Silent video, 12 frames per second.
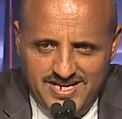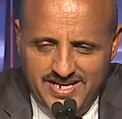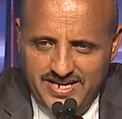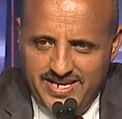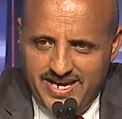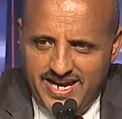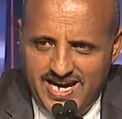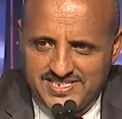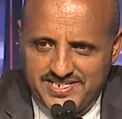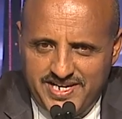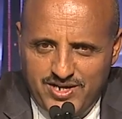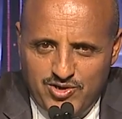in a
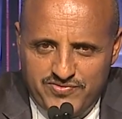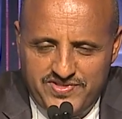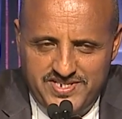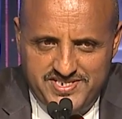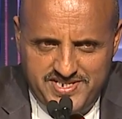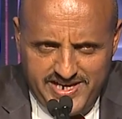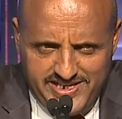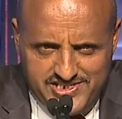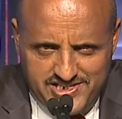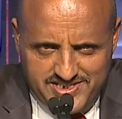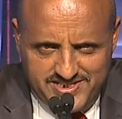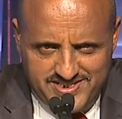gathering of this
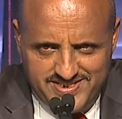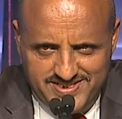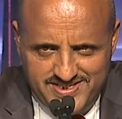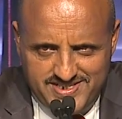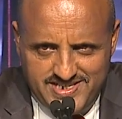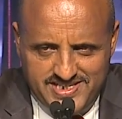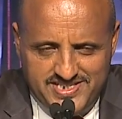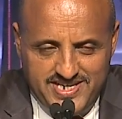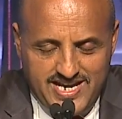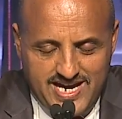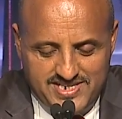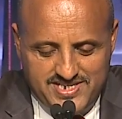nature, such a
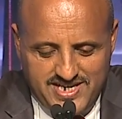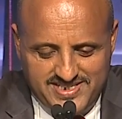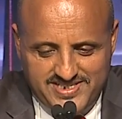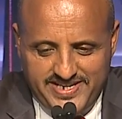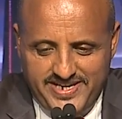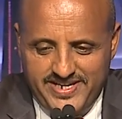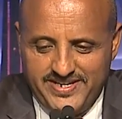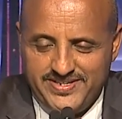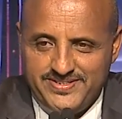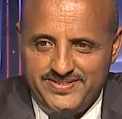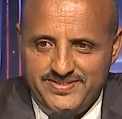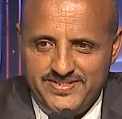large gathering,
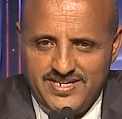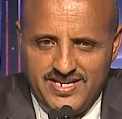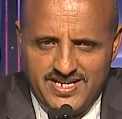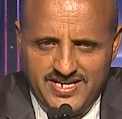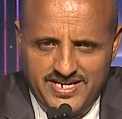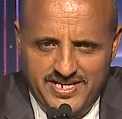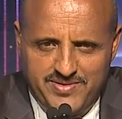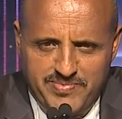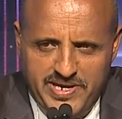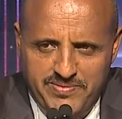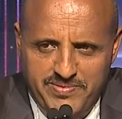it may